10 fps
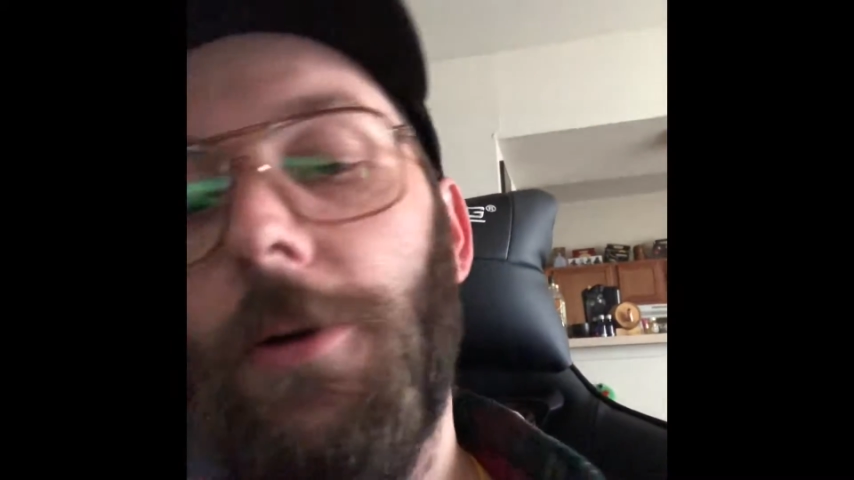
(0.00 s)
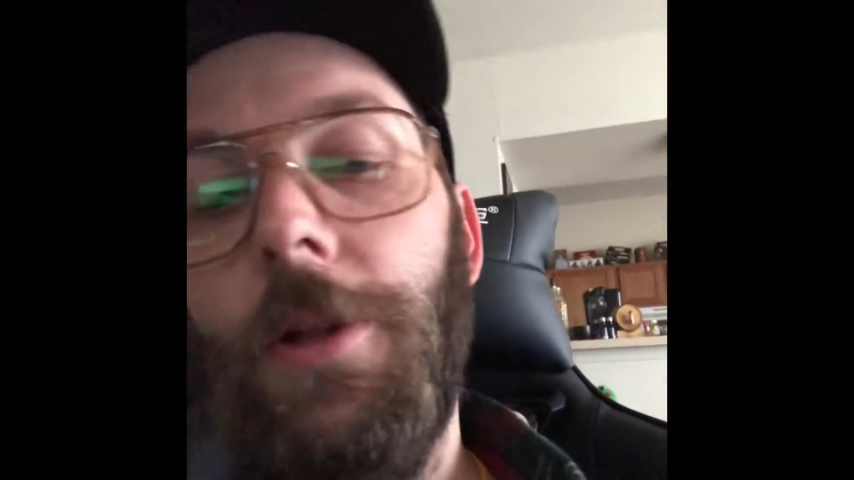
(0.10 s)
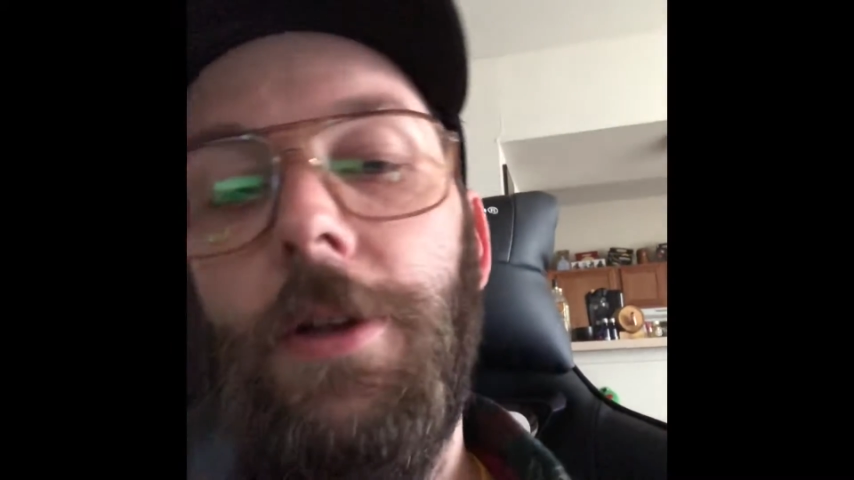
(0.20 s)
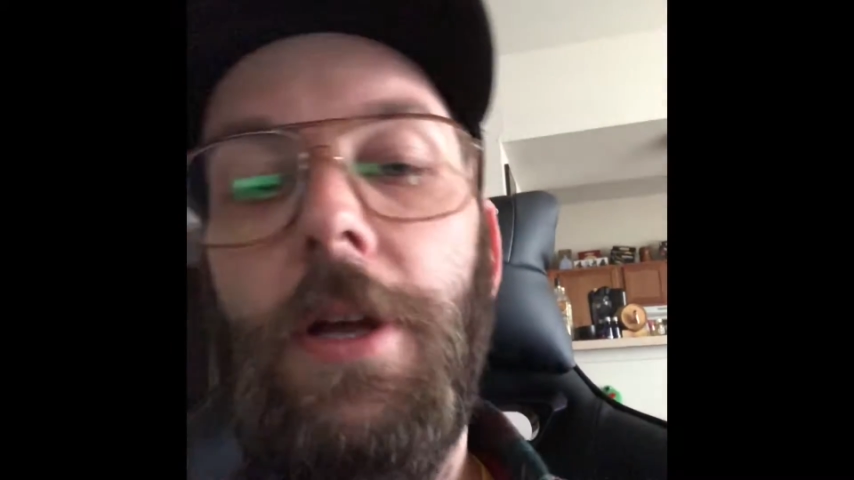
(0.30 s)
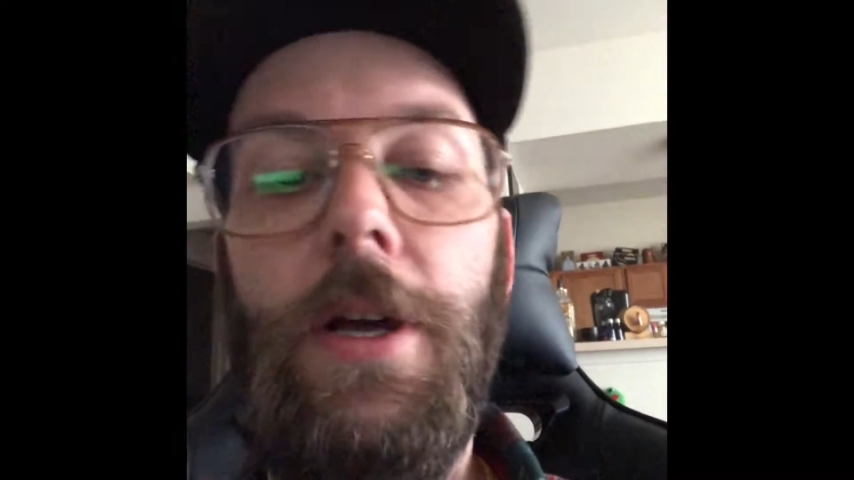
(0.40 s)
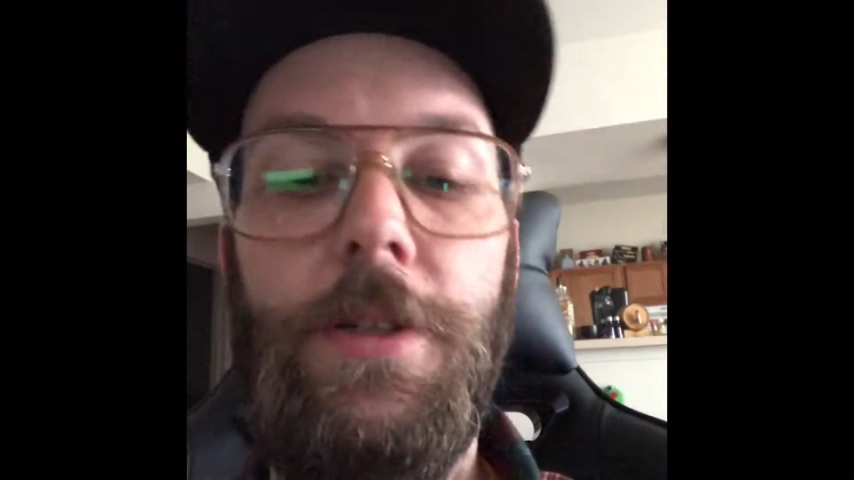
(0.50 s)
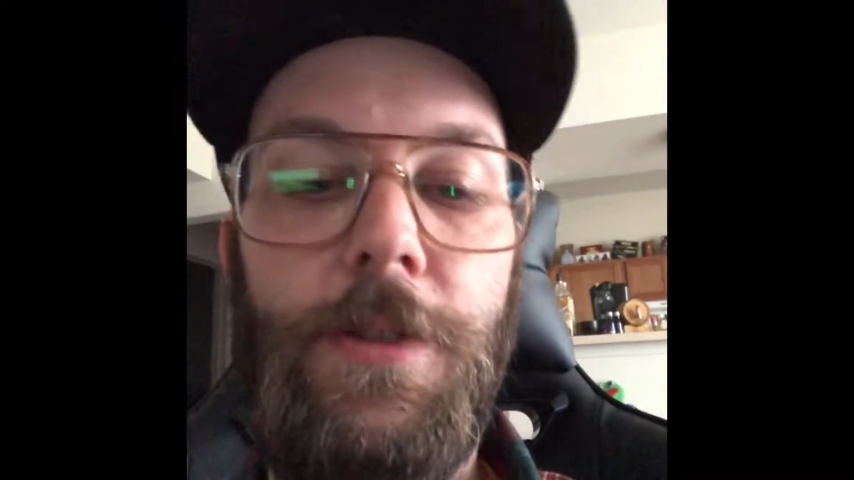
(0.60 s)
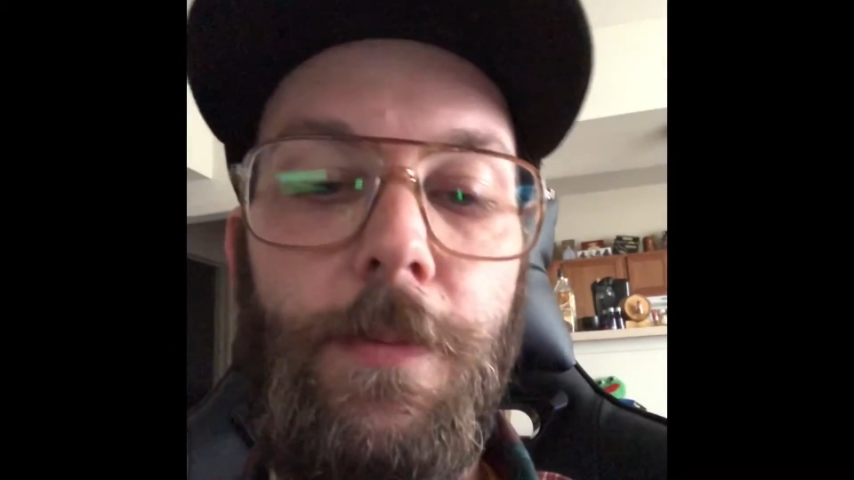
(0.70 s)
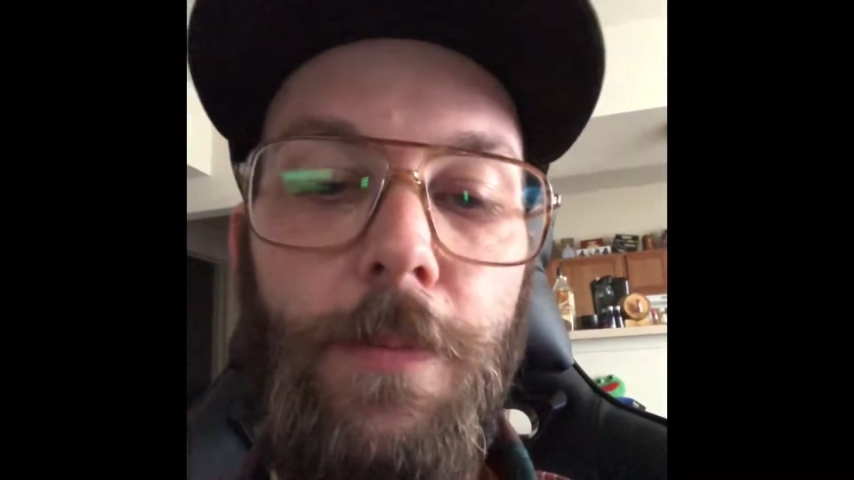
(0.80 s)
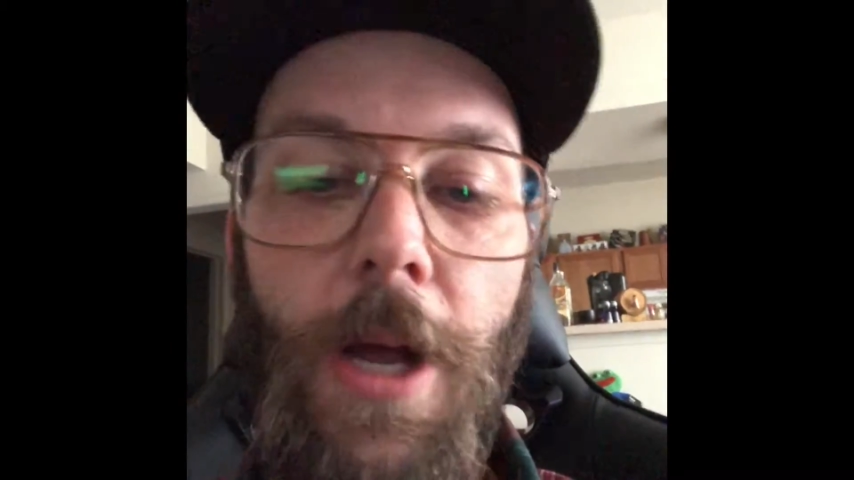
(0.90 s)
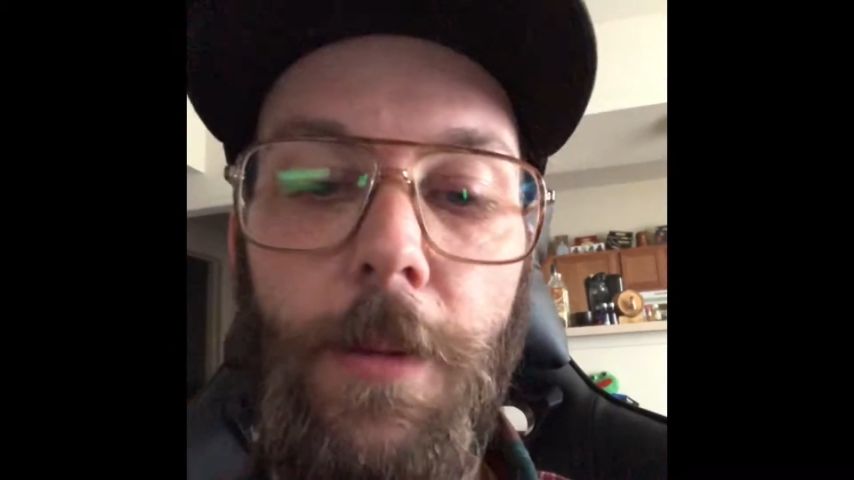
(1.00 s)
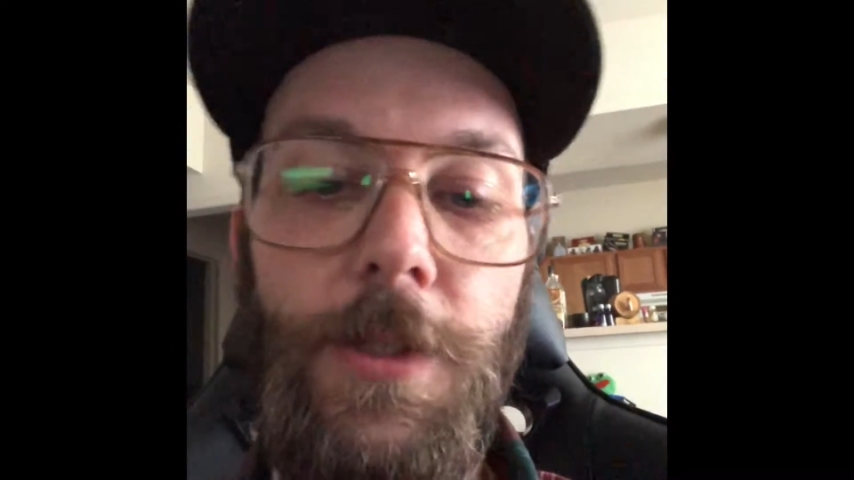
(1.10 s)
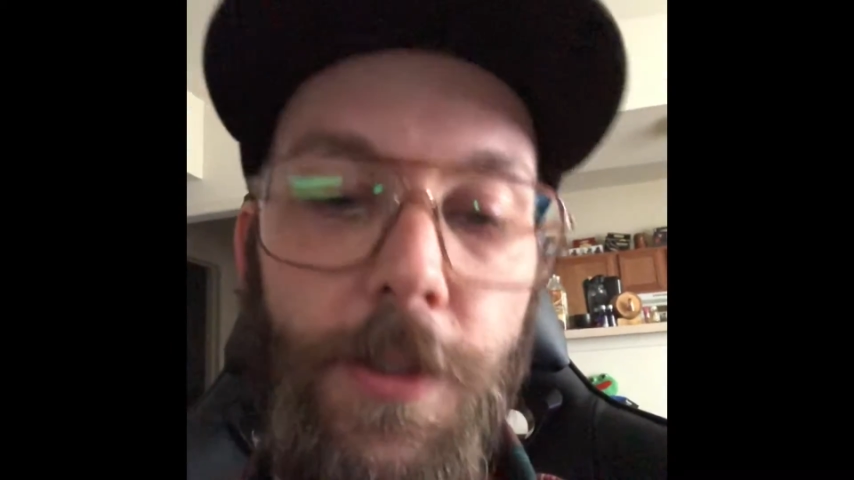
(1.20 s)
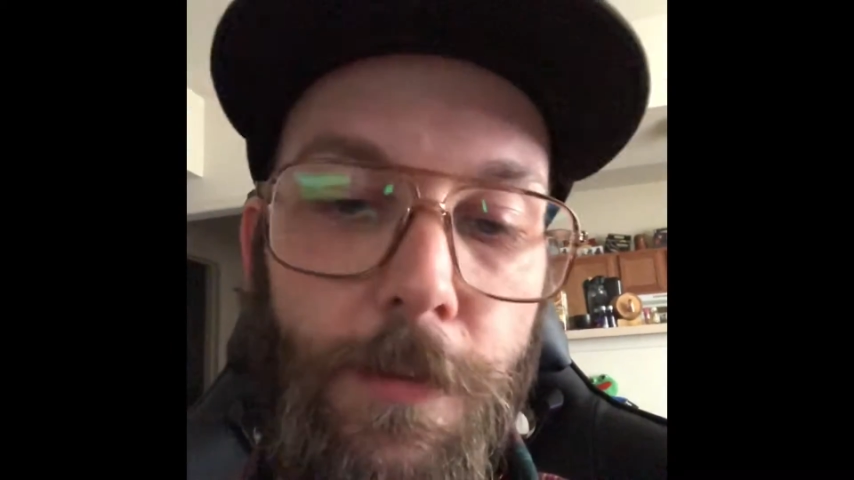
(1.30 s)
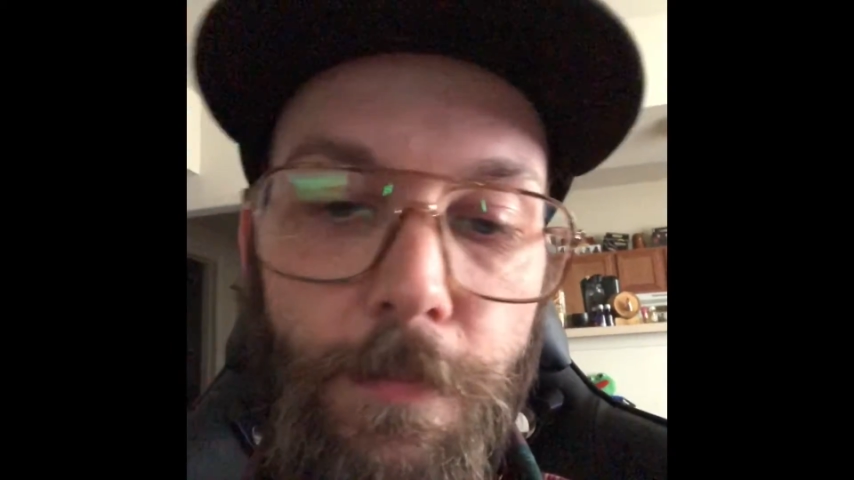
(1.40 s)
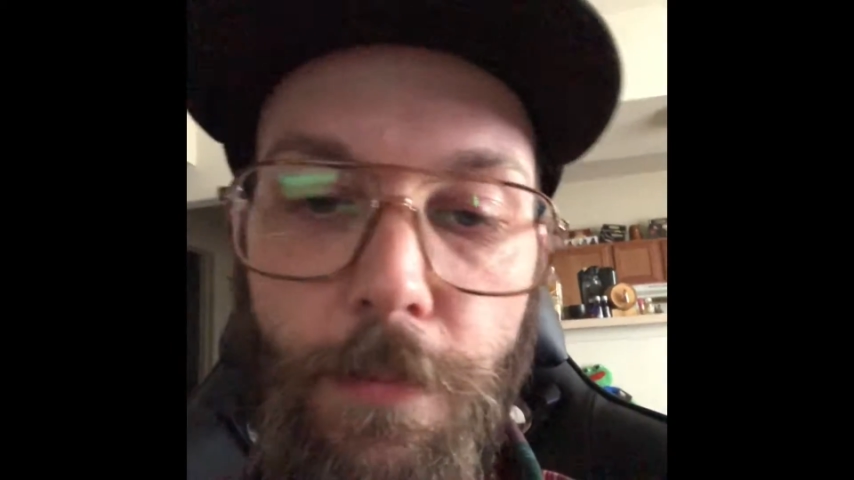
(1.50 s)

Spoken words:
on the desk, probably just